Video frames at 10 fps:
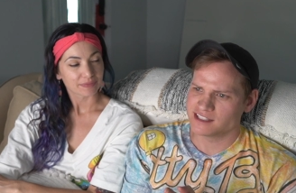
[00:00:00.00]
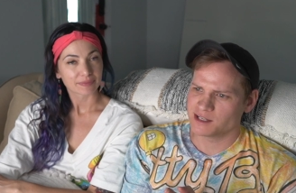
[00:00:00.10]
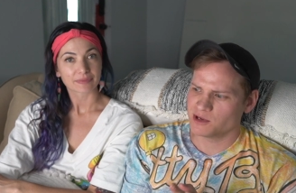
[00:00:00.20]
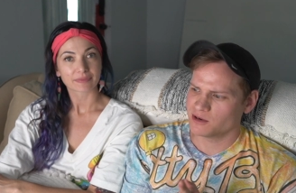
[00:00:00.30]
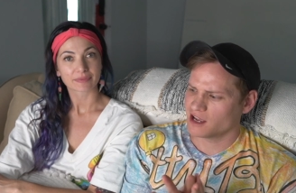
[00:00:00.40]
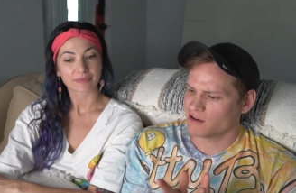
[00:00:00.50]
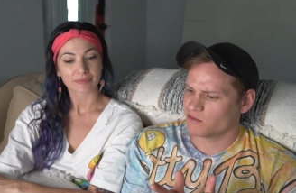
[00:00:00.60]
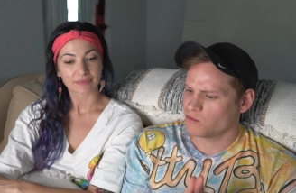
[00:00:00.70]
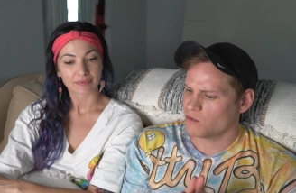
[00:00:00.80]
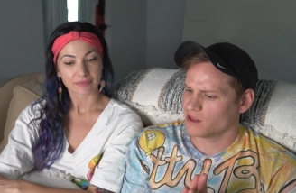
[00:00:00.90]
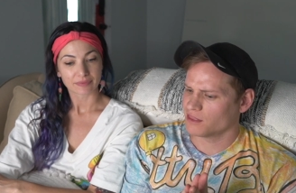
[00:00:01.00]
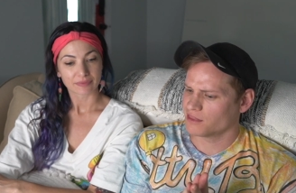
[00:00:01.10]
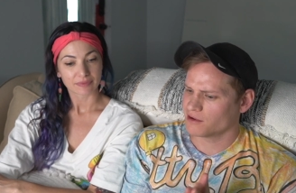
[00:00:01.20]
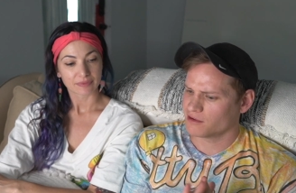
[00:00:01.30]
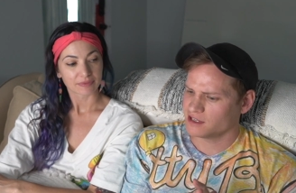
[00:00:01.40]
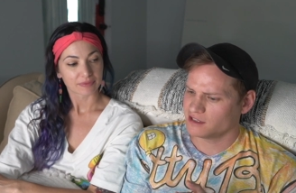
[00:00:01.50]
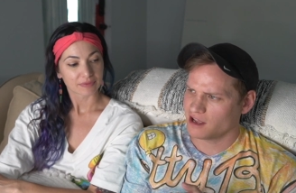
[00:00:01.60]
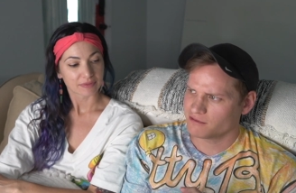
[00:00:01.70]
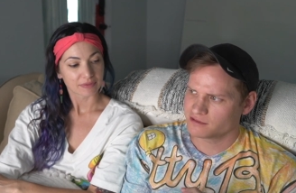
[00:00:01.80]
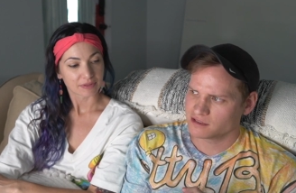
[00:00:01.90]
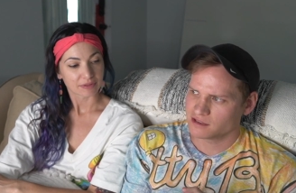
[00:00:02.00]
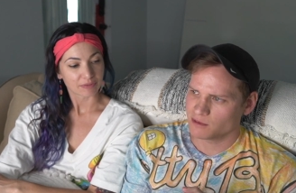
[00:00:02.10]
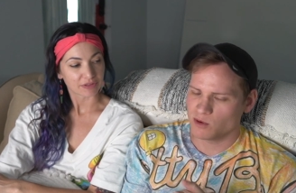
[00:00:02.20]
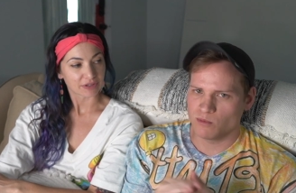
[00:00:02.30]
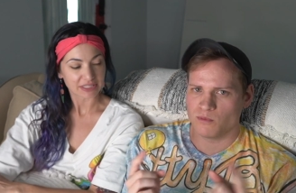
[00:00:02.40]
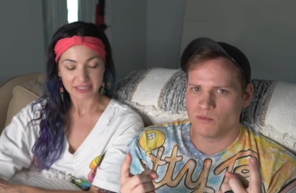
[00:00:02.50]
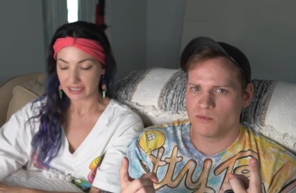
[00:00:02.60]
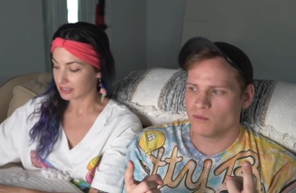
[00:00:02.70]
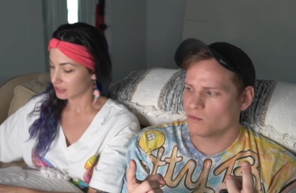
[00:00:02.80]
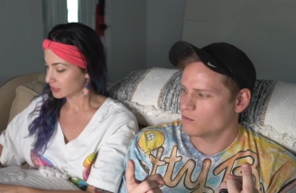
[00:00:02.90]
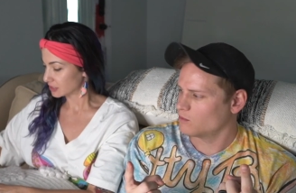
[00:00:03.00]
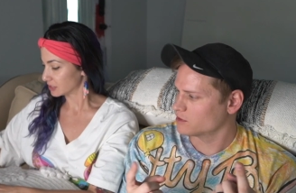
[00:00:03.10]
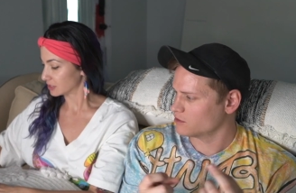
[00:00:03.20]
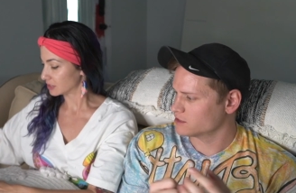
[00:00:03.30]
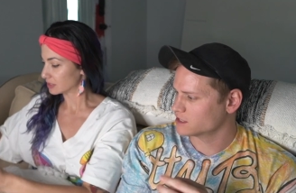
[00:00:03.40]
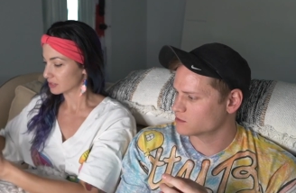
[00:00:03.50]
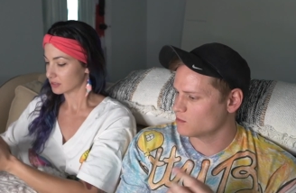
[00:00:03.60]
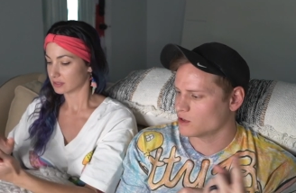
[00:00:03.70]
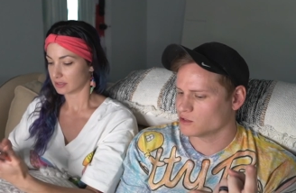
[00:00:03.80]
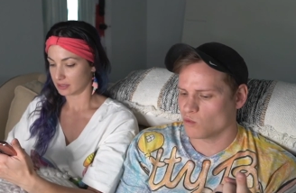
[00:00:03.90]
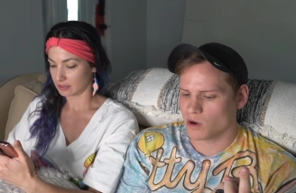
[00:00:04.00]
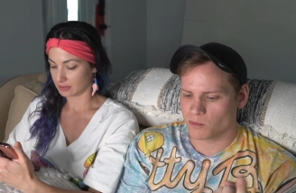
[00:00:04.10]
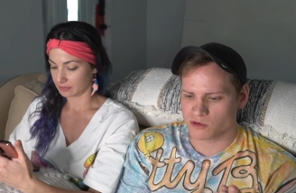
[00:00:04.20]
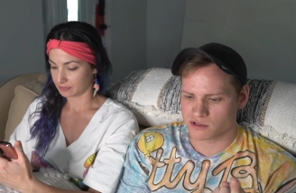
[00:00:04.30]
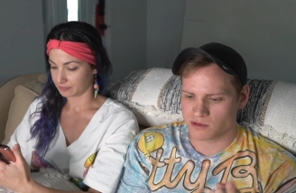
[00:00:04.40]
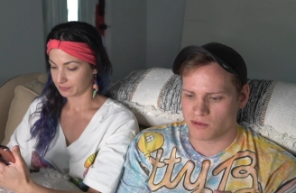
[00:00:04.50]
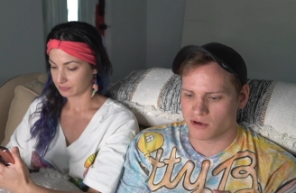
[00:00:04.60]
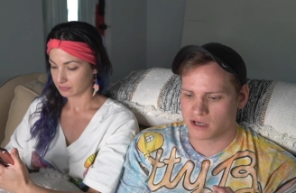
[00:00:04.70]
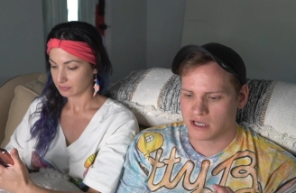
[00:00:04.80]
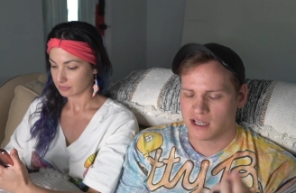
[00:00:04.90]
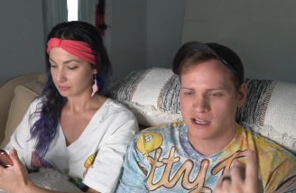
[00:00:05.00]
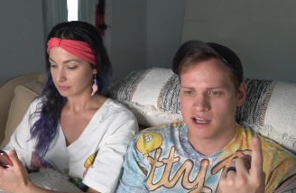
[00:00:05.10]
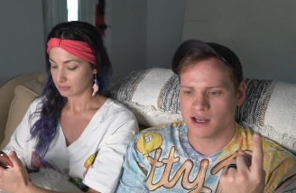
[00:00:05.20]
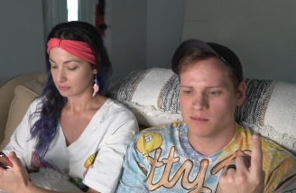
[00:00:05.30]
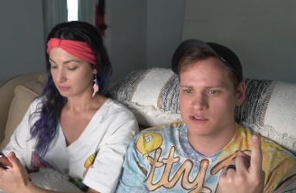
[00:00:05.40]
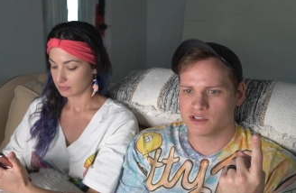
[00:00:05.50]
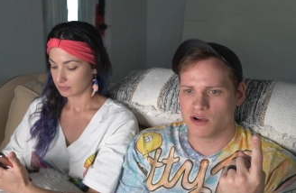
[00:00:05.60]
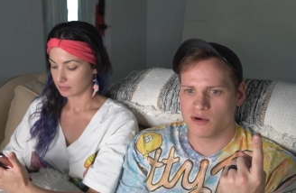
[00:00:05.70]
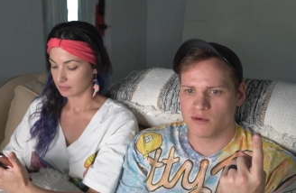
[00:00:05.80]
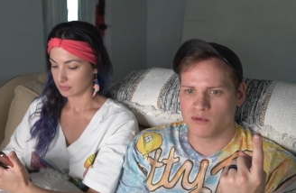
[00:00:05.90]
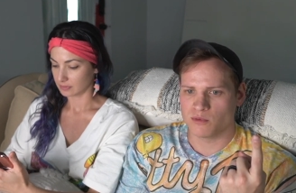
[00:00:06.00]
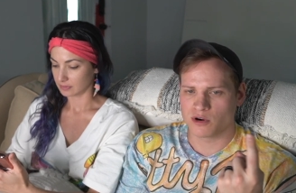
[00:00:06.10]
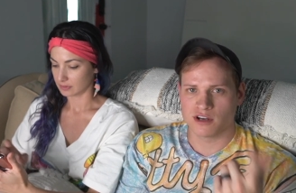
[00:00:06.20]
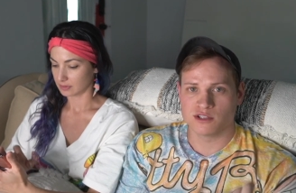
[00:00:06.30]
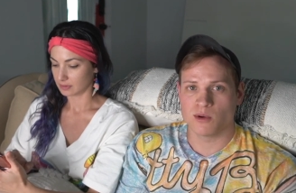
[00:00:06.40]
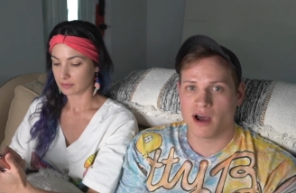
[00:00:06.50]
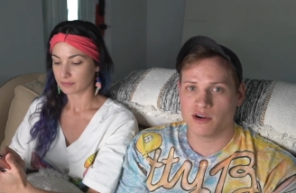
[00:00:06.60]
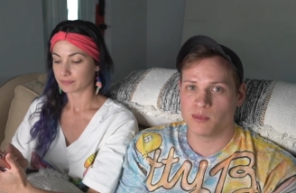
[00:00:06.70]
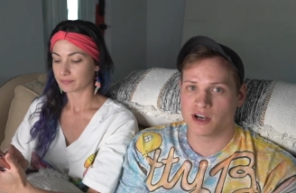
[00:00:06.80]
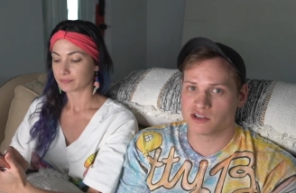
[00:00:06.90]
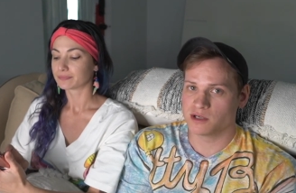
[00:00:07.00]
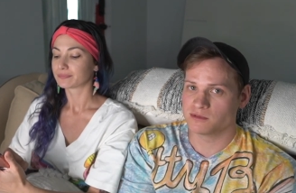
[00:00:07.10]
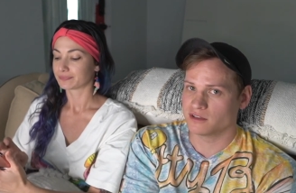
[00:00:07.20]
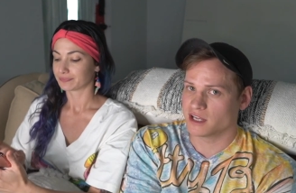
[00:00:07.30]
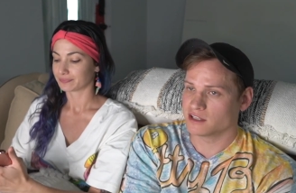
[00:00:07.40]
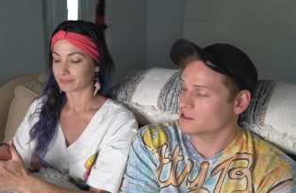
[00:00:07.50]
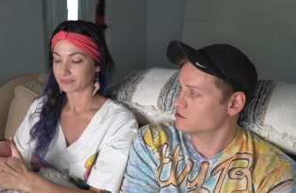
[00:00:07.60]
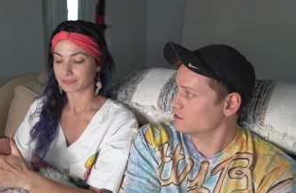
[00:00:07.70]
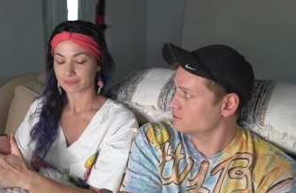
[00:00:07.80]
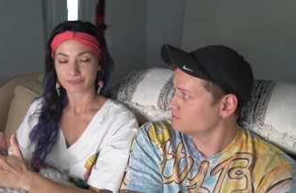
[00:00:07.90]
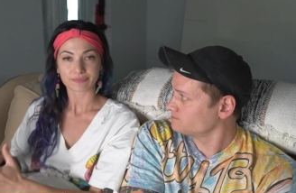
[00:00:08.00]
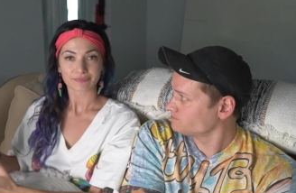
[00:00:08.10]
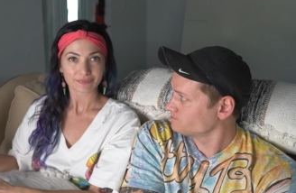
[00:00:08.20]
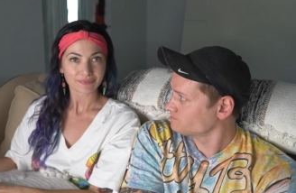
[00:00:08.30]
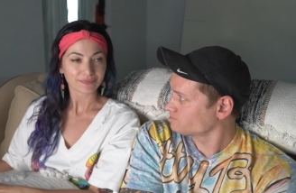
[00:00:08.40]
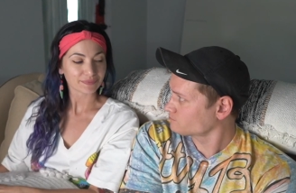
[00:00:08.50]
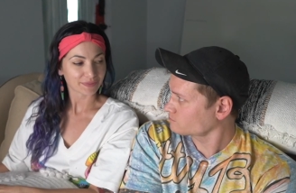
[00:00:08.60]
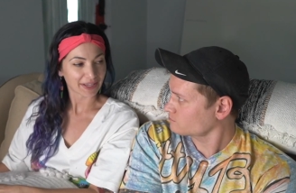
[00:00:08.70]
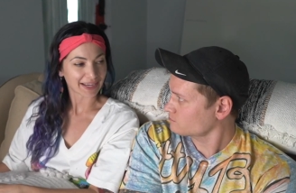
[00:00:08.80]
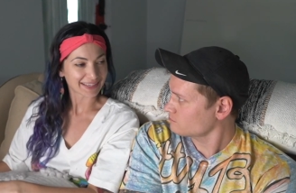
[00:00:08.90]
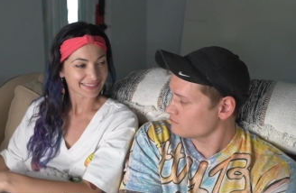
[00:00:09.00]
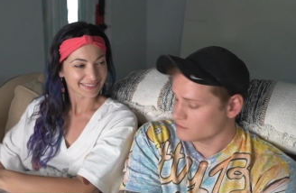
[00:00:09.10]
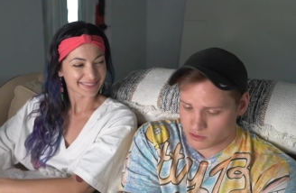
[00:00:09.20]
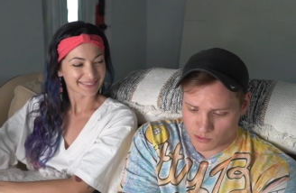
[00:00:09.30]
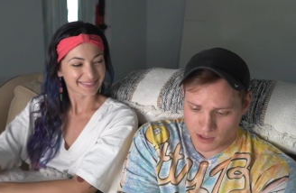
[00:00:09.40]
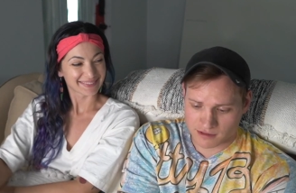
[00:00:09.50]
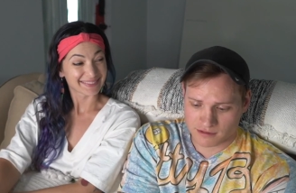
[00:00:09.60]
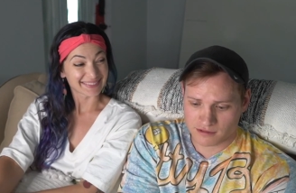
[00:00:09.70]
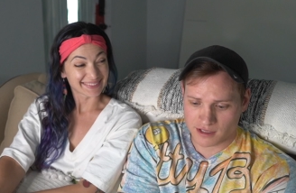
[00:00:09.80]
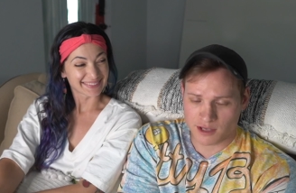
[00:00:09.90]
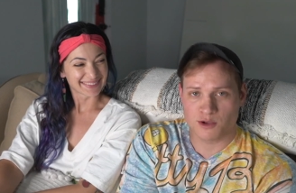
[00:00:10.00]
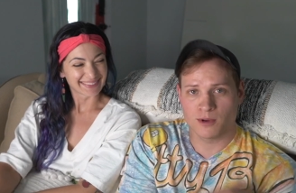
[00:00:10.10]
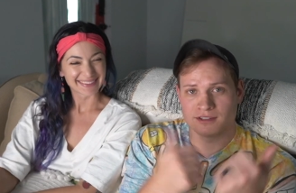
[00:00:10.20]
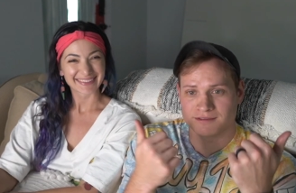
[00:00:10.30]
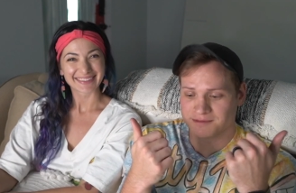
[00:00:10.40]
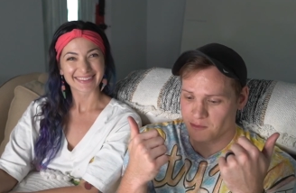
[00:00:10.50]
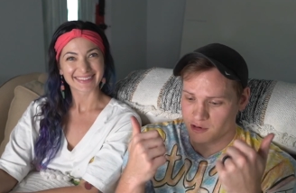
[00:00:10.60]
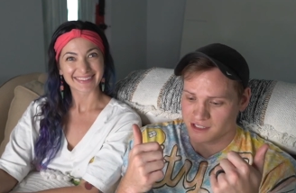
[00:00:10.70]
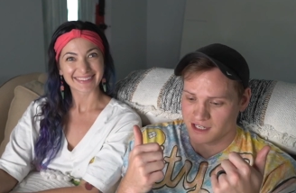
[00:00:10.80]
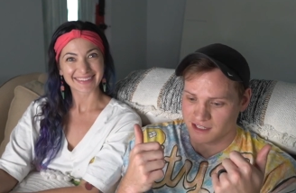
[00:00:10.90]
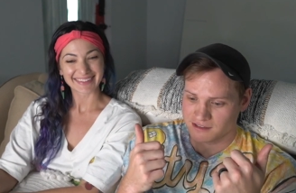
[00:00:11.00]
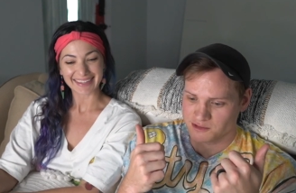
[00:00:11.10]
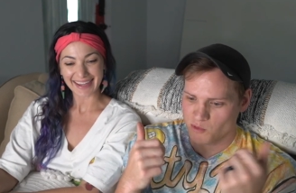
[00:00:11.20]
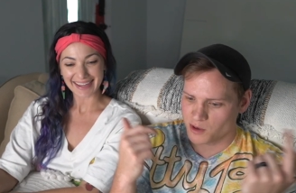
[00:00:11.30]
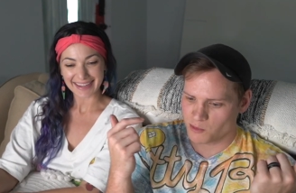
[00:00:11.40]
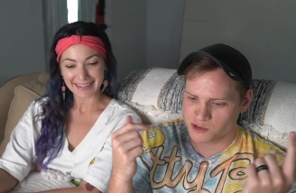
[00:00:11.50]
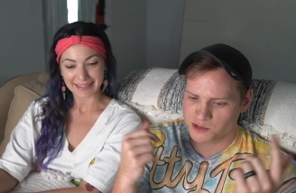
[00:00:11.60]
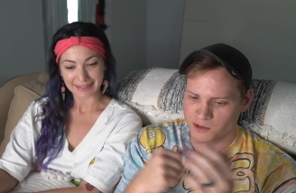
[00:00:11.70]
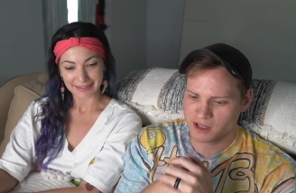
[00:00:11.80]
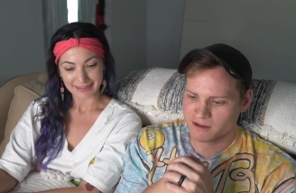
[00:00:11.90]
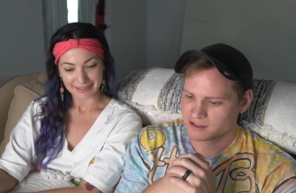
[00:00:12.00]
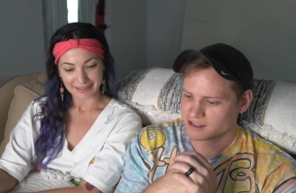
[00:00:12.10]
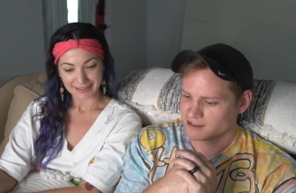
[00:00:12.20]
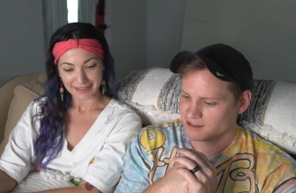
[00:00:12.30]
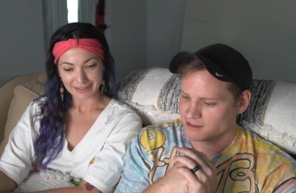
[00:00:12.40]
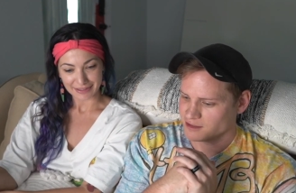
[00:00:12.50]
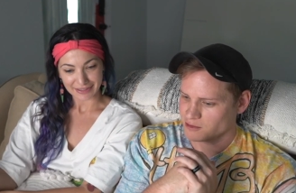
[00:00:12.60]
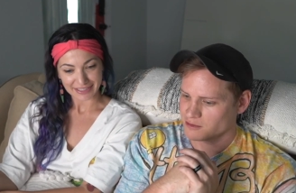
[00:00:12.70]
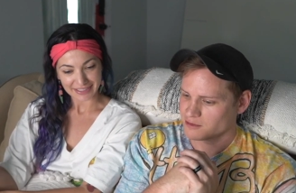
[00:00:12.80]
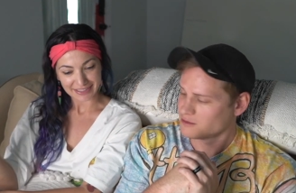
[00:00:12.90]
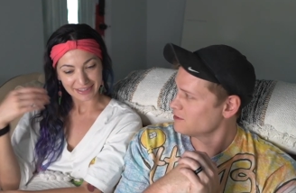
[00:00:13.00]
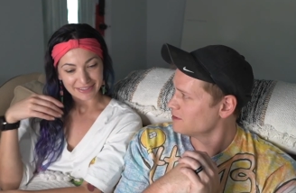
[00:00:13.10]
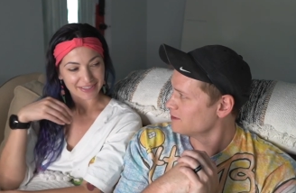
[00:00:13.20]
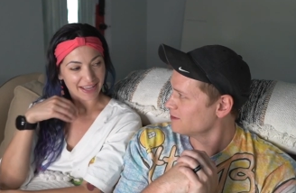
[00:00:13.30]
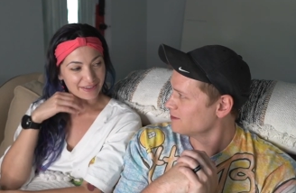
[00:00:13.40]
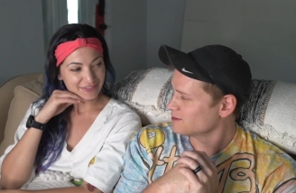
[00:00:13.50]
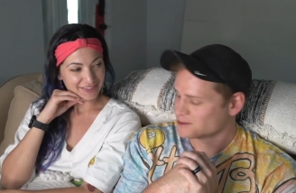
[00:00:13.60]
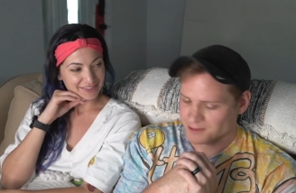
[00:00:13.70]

Speaker 1: I said we only have 130 left. 136. We, 136. We want to do one more store. Um, so we're going to do 100 bucks shipped on that t-shirt. Yeah. Sweet. Thank you, Quentin. Appreciate it. So one more store left. Yeah, $36 left.